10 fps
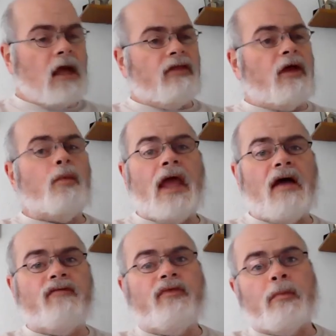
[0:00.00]
Then
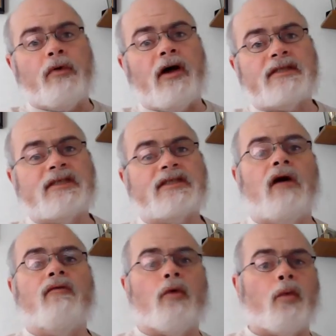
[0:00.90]
we have the
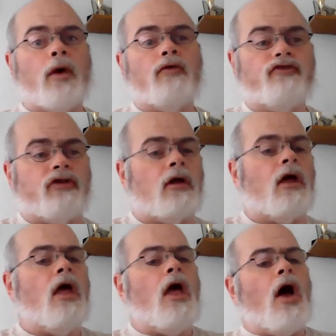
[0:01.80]
process of
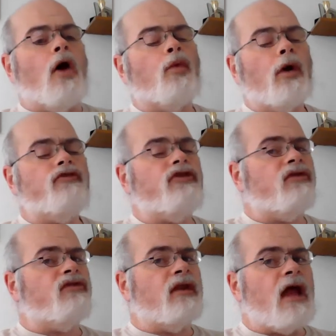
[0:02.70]
erosion.
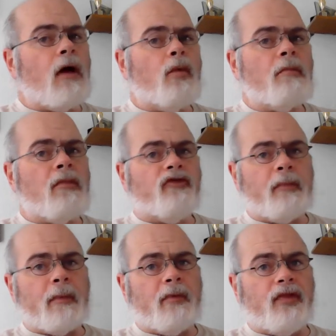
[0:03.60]
Erosion is not what
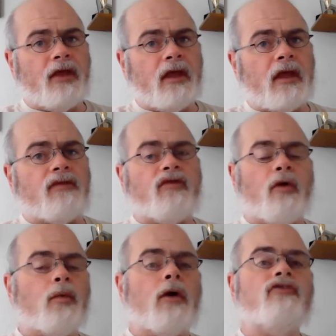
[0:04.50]
most people think it
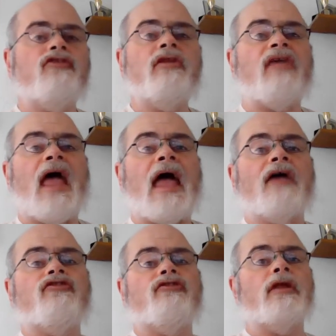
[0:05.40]
is. Erosion is
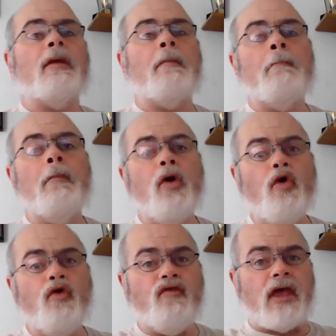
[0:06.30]
actually
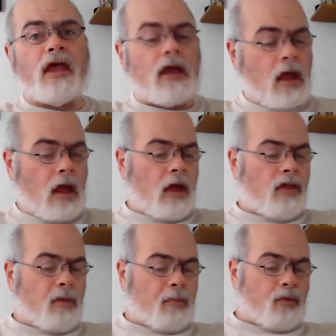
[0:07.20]
removing
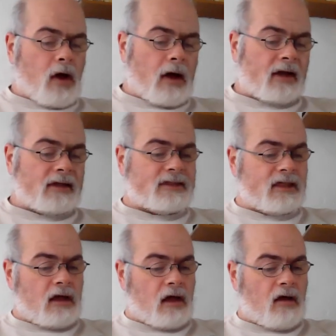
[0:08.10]
the
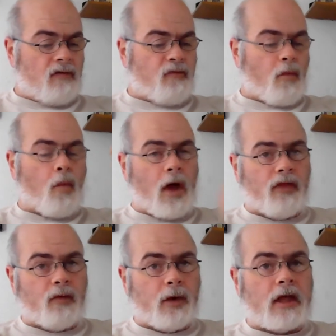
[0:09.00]
products of
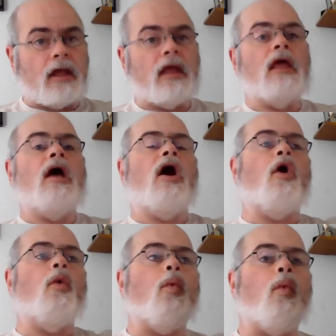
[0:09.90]
weathering
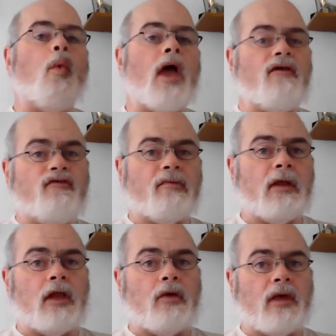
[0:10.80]
away
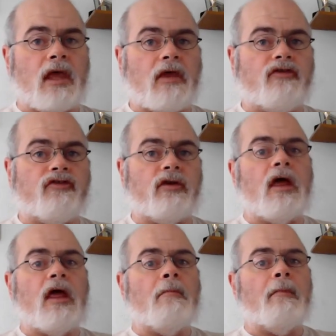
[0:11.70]
from the
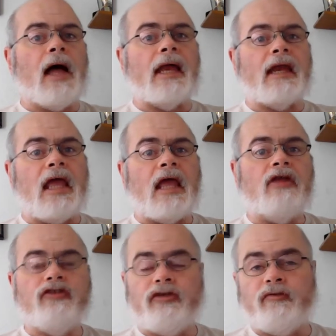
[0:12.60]
location by
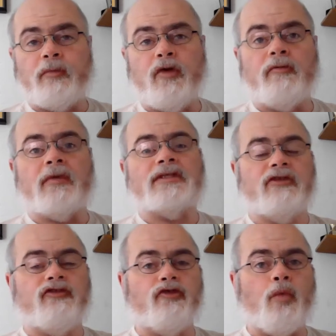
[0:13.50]
agents of movement
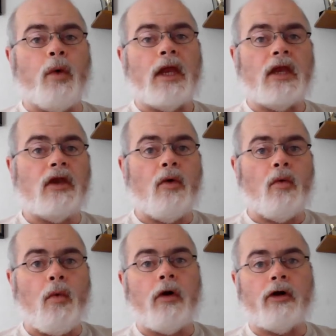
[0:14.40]
such as wind,
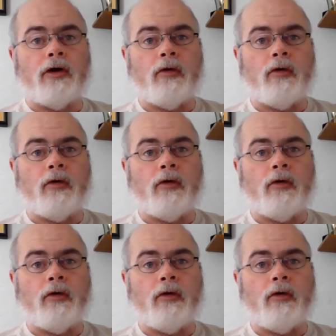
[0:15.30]
water,